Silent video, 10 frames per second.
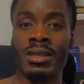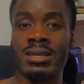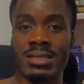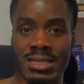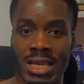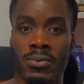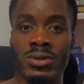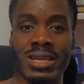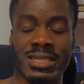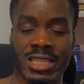Same with
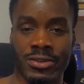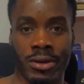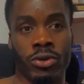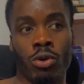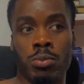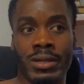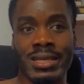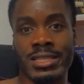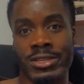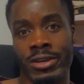SQL. You open
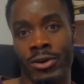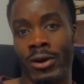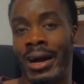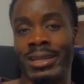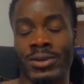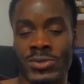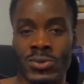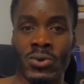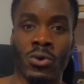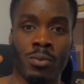SQL and
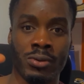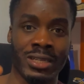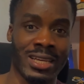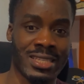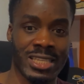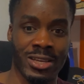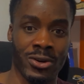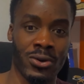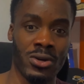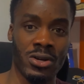also open the
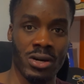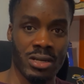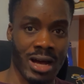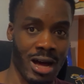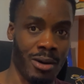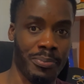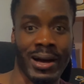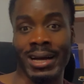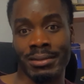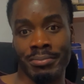SQL app
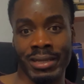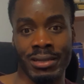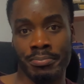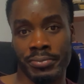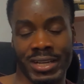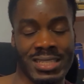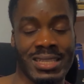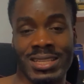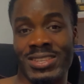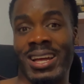and be practicing
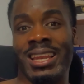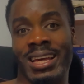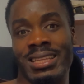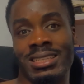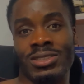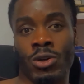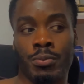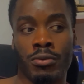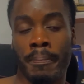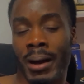as you are learning. You
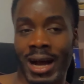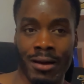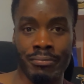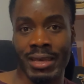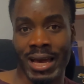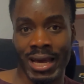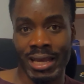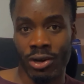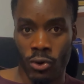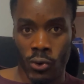open Power BI
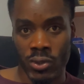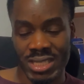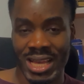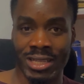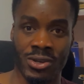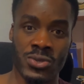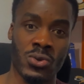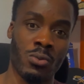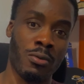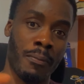course and you
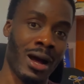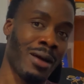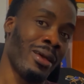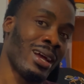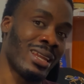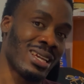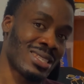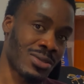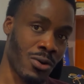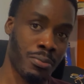also open Power BI
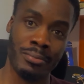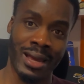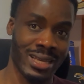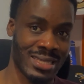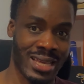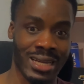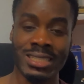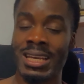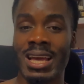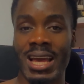desktop by your side
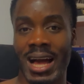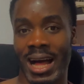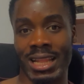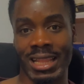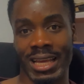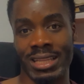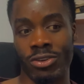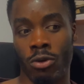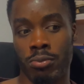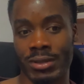and learn. You
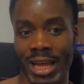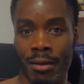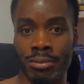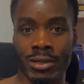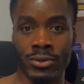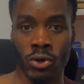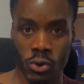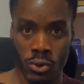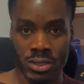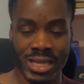open Tableau
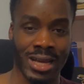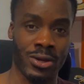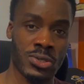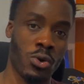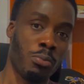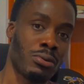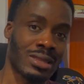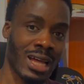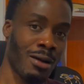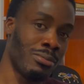course and you also open
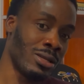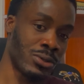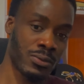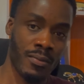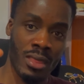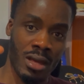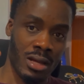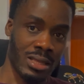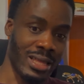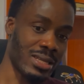Tableau
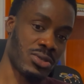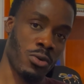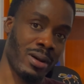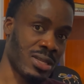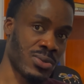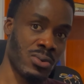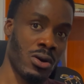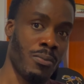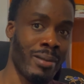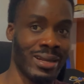desktop as
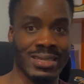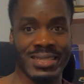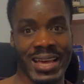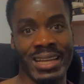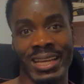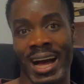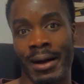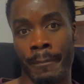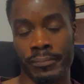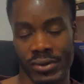well by the side
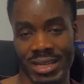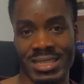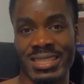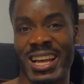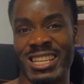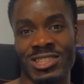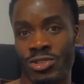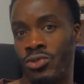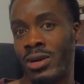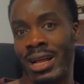and practice as
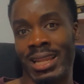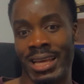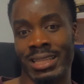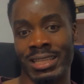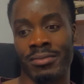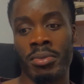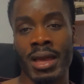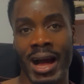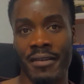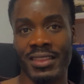you are learning.
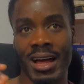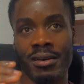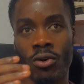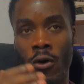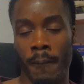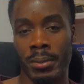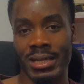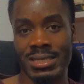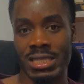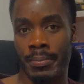After
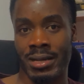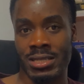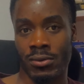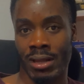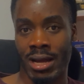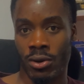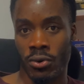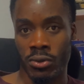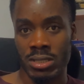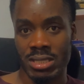completing a particular
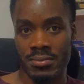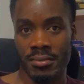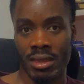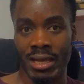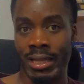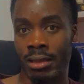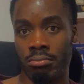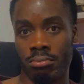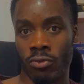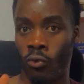course in
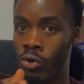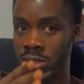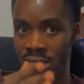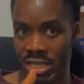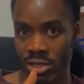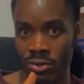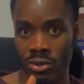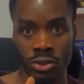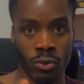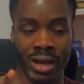one skill,
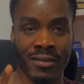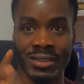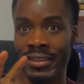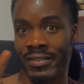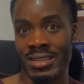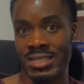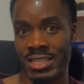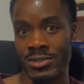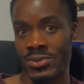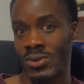you know, we have different
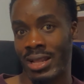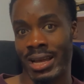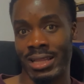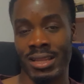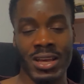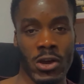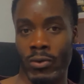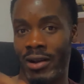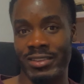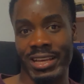skills to learn. We
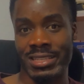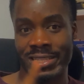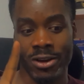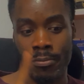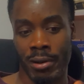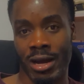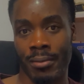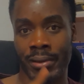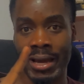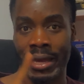have the Excel, Power
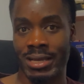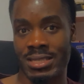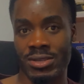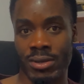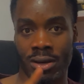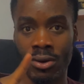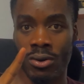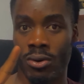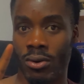BI, SQL.